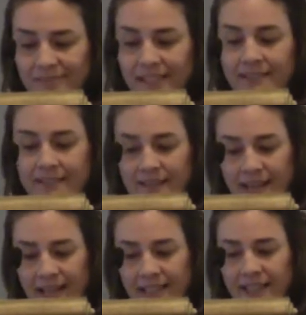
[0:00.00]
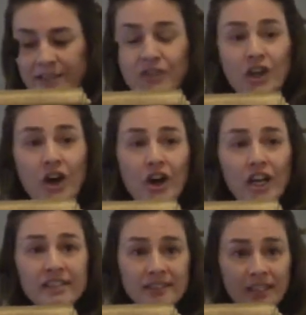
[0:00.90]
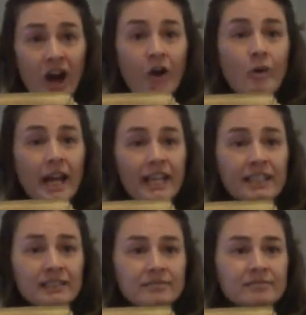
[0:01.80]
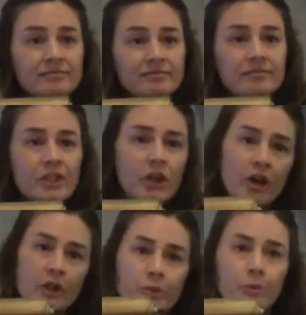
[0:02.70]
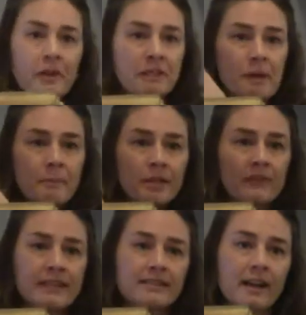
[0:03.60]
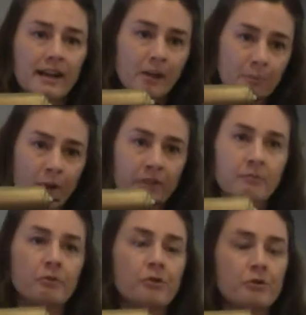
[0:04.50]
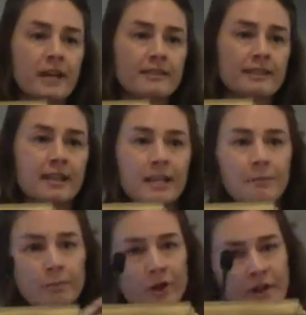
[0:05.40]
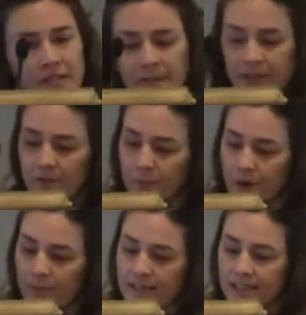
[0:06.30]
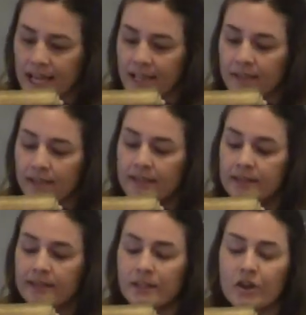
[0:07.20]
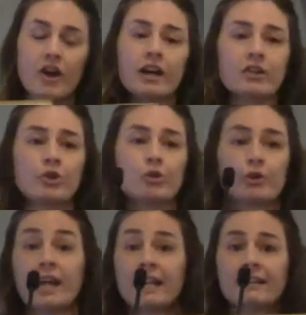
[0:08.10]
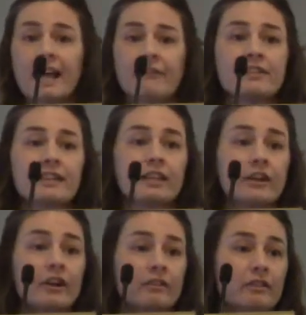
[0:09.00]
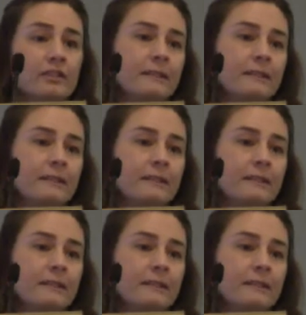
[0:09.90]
Instead, it is God, Yahweh, the God who brought them up out of exile, brought them through the Red Sea, brought them into the Promised Land. This is the God who created the heavens and the earth.